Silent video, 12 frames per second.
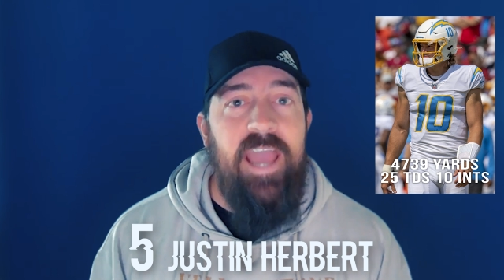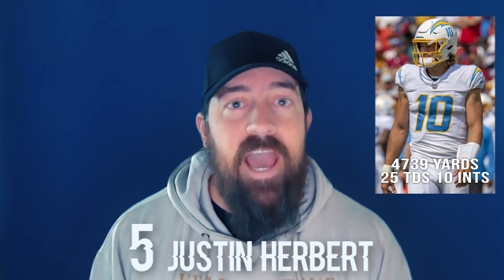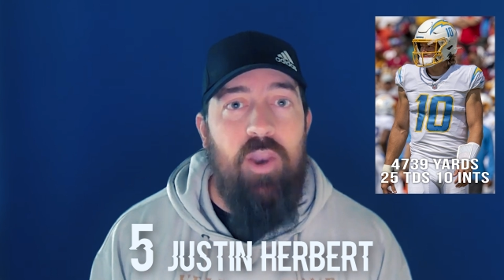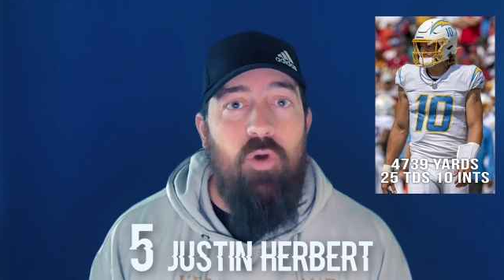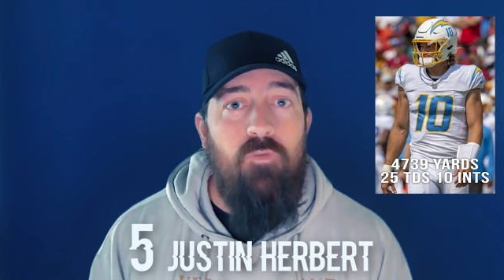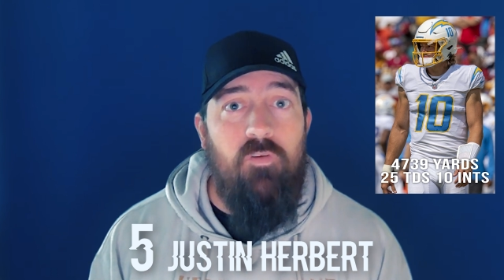He
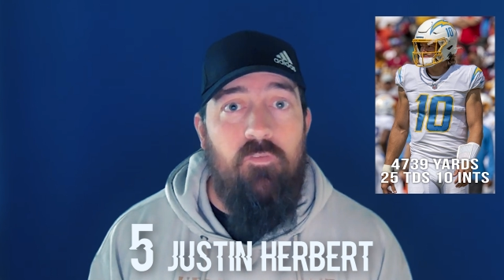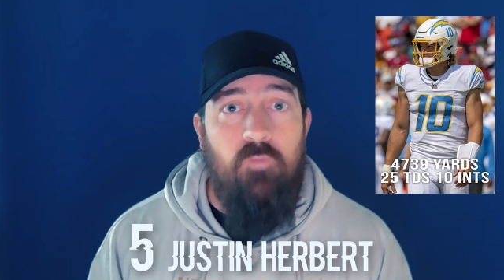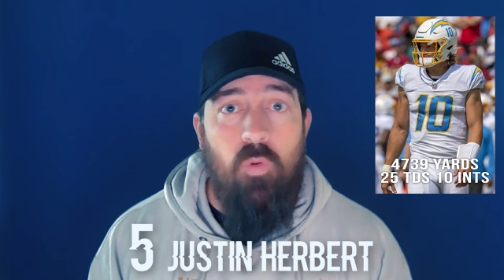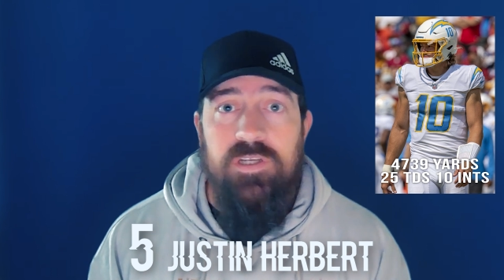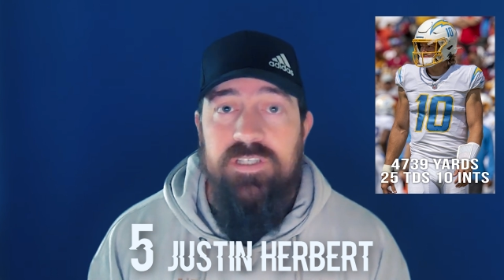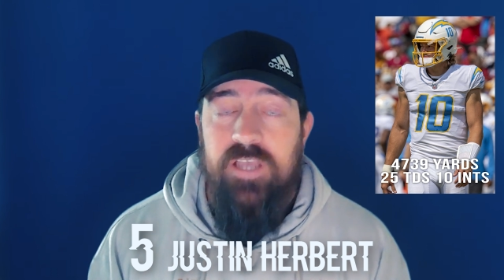had over
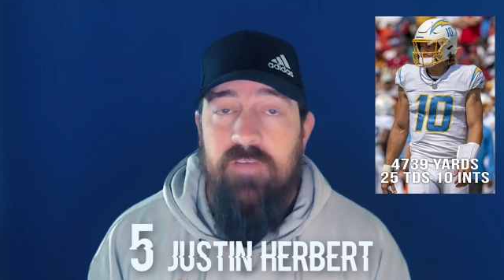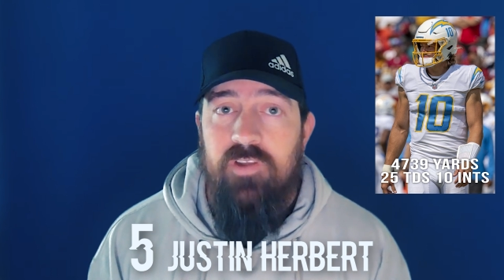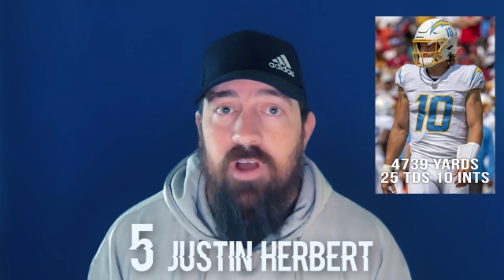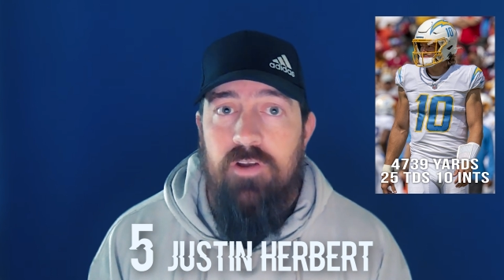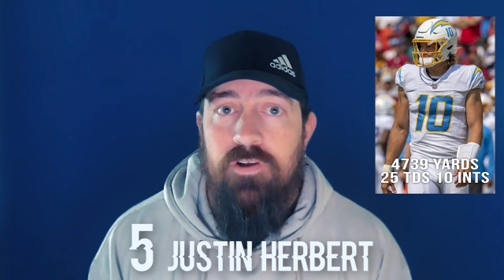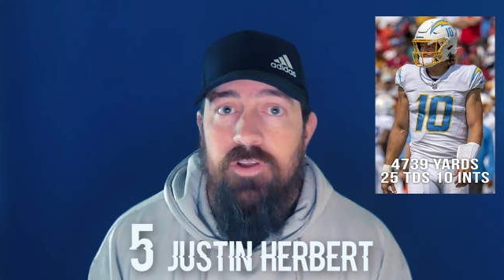
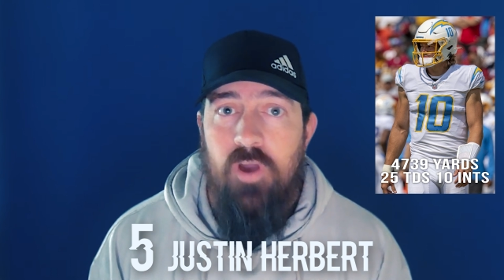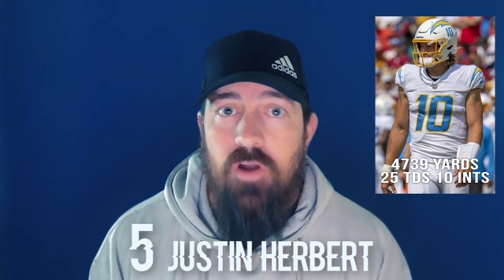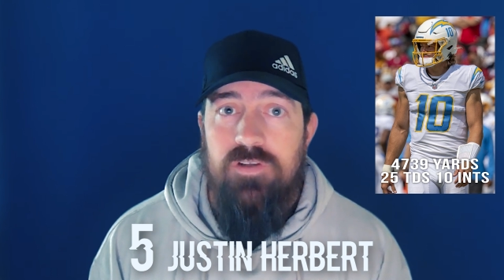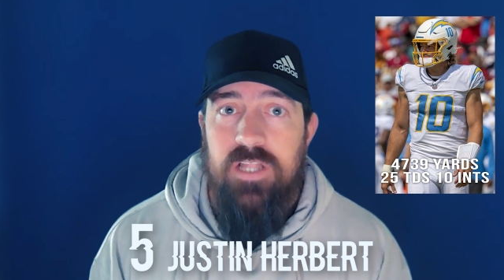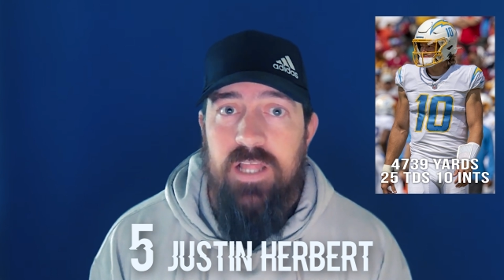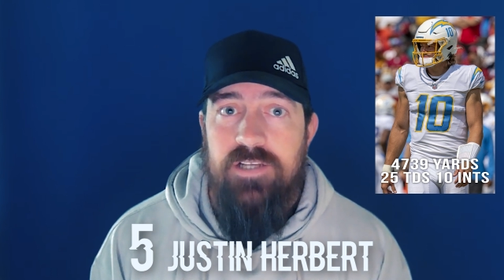4,700
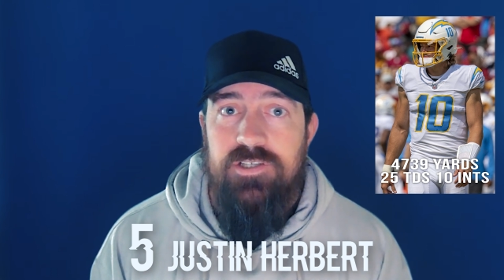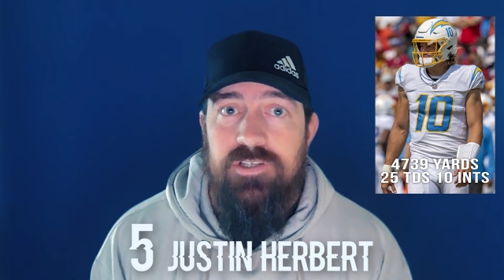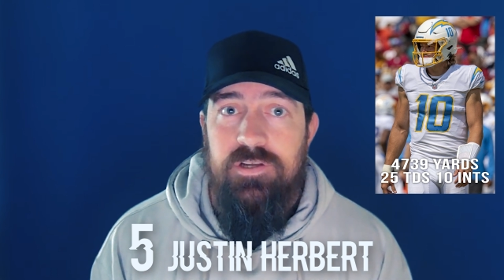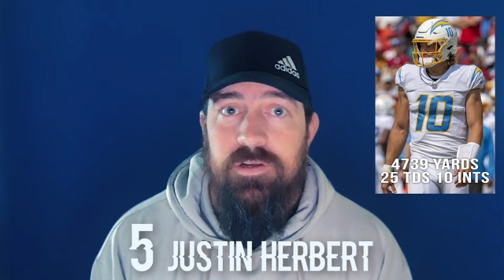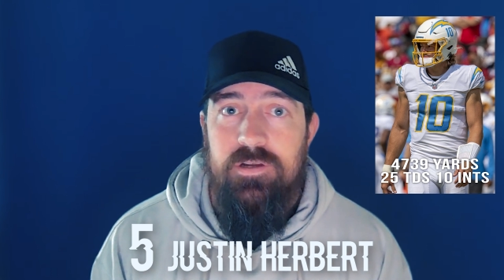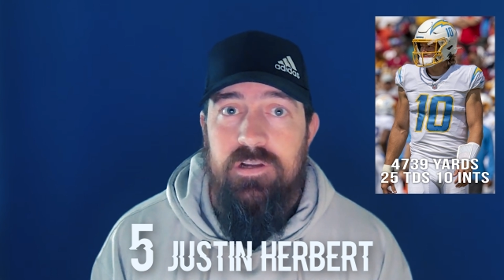yards
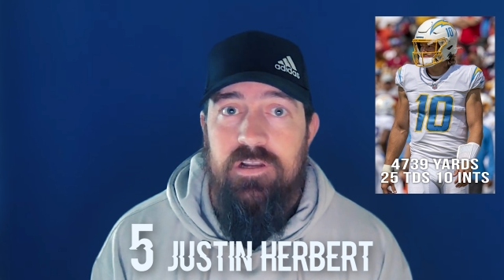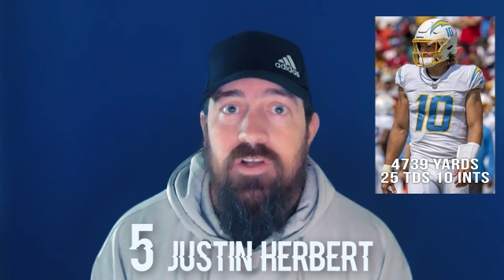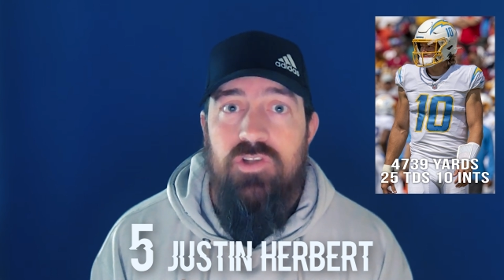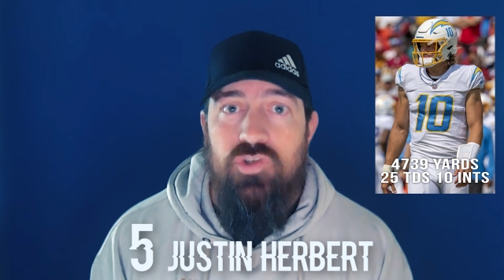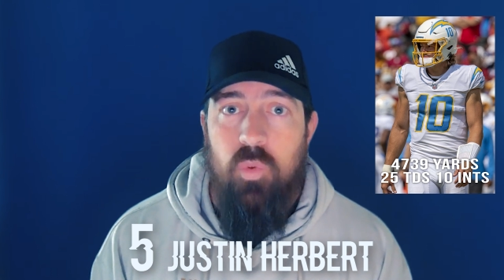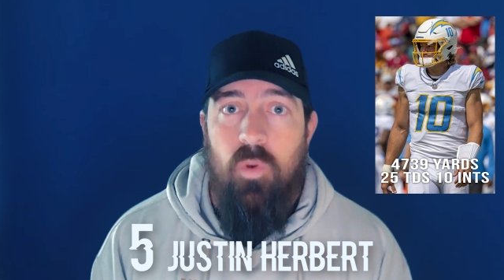last year,
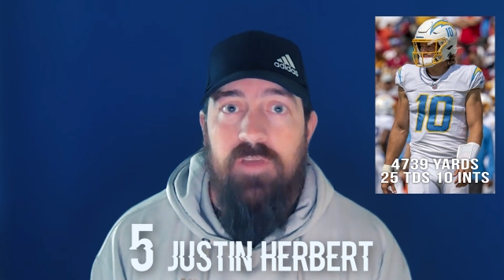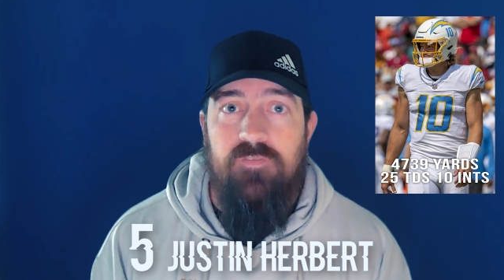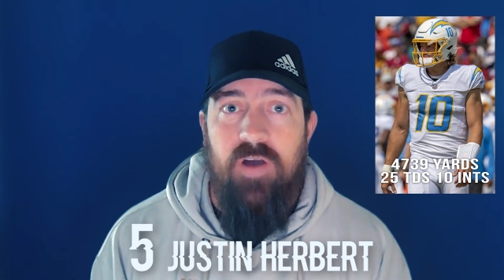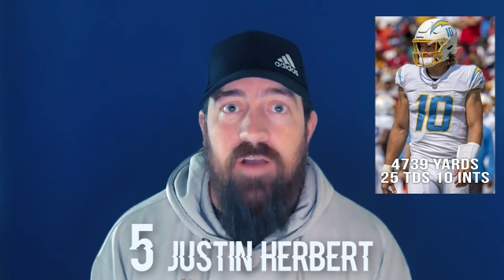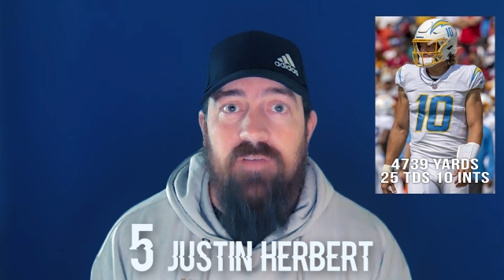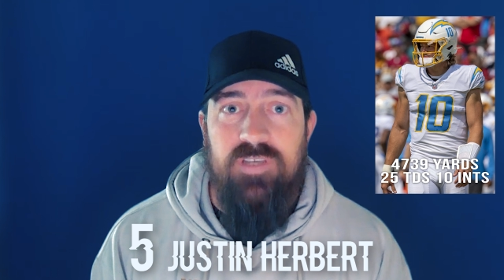
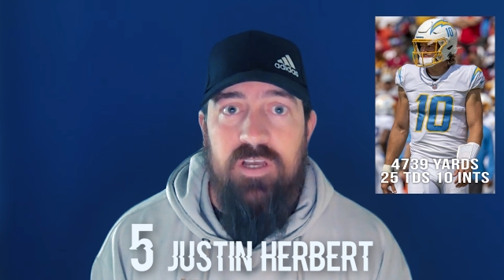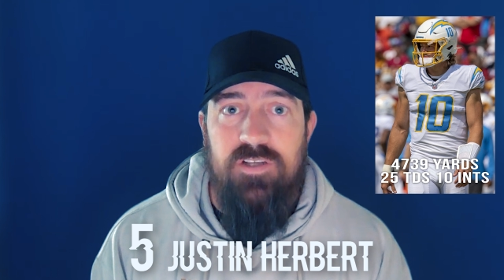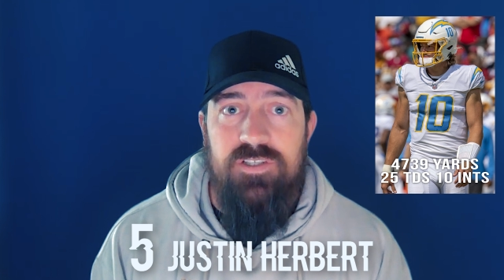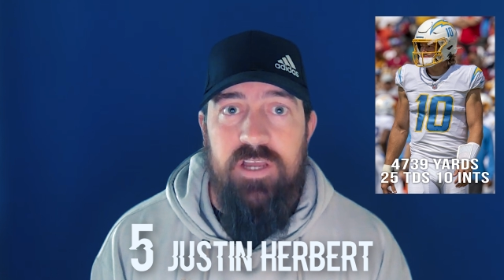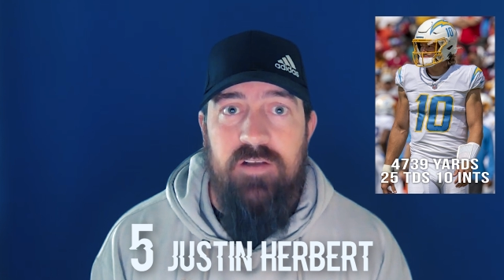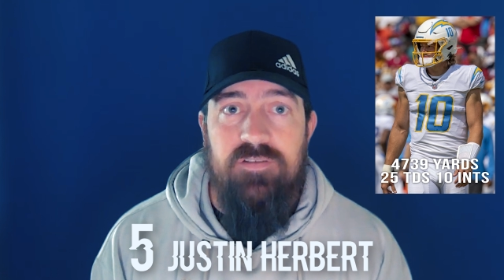25
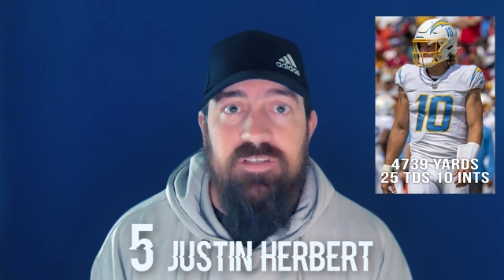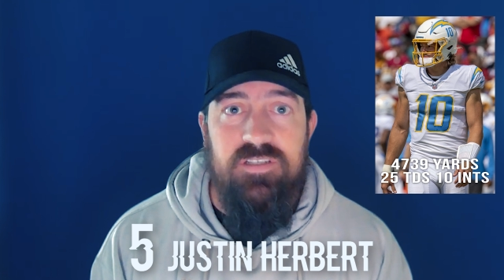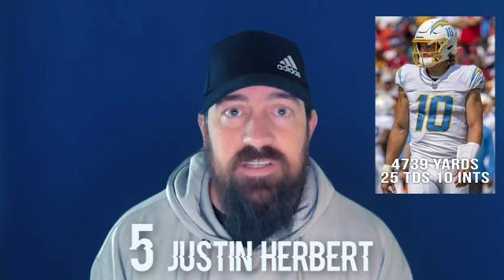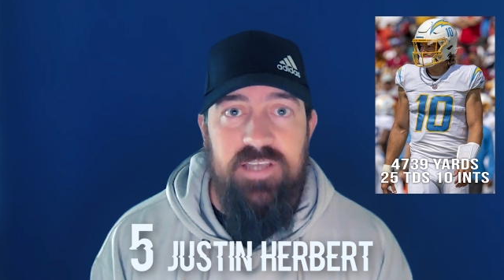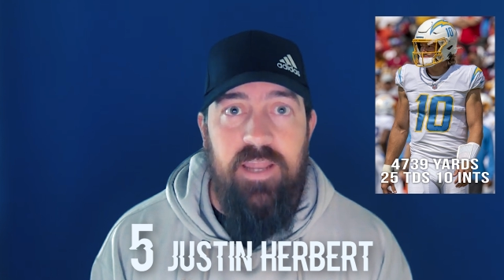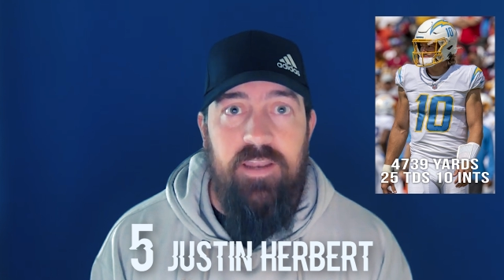
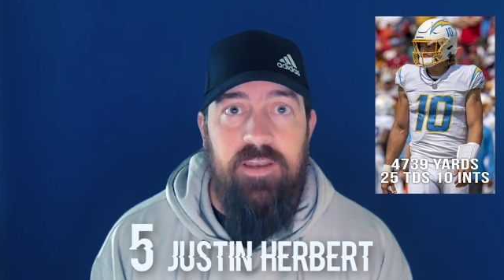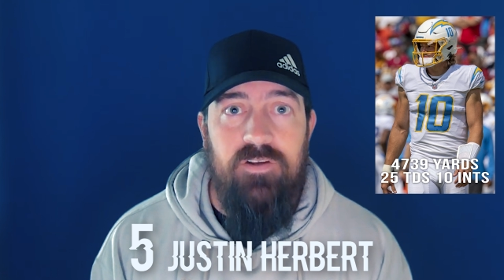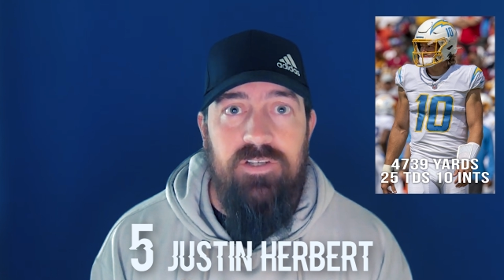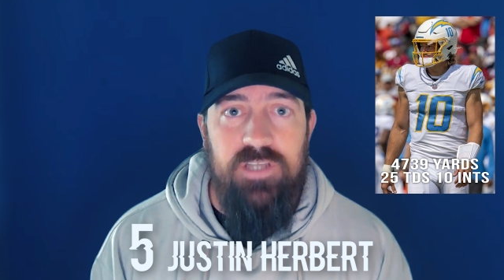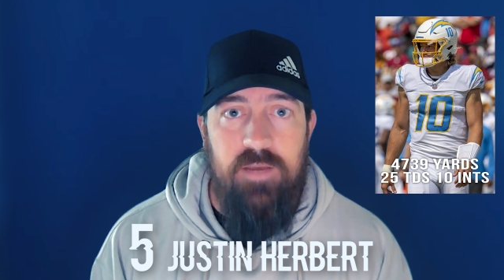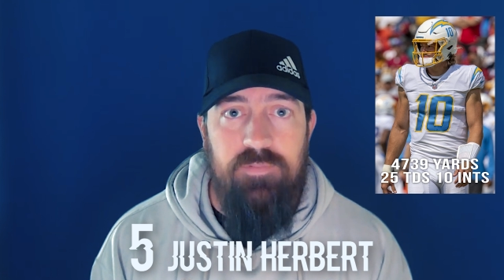touchdowns, 10
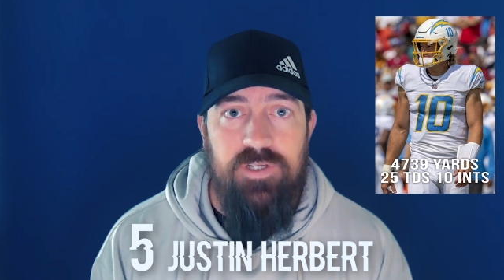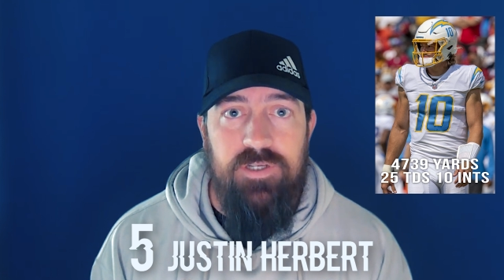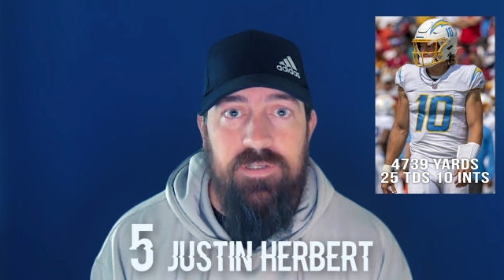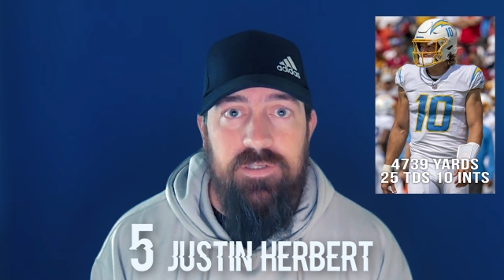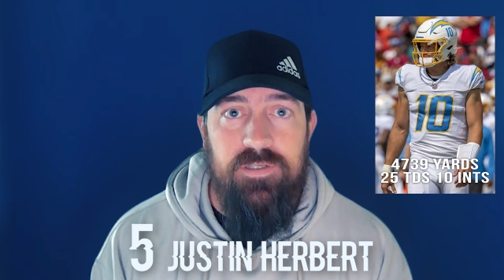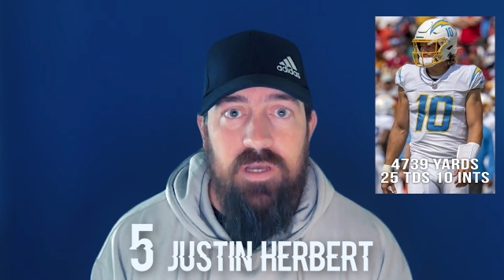
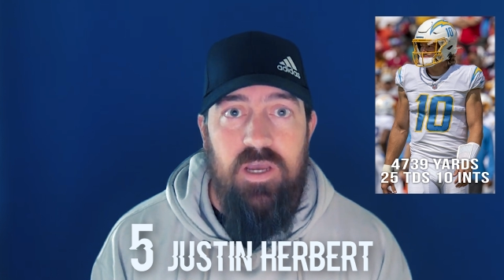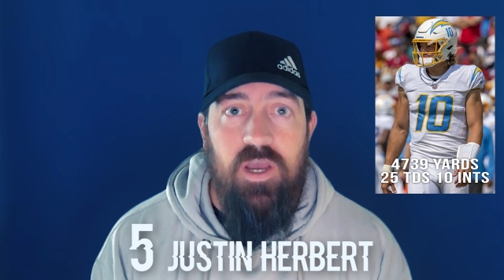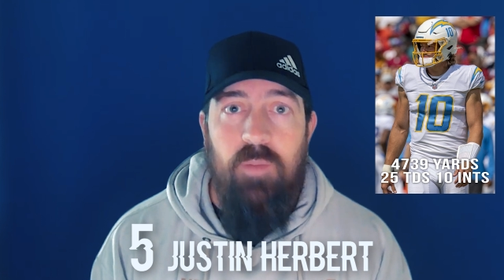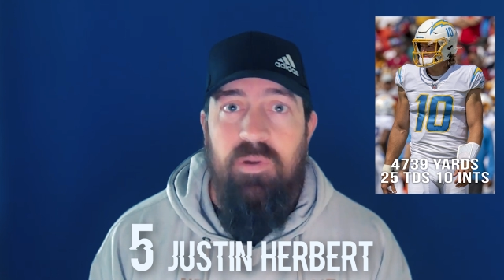interceptions.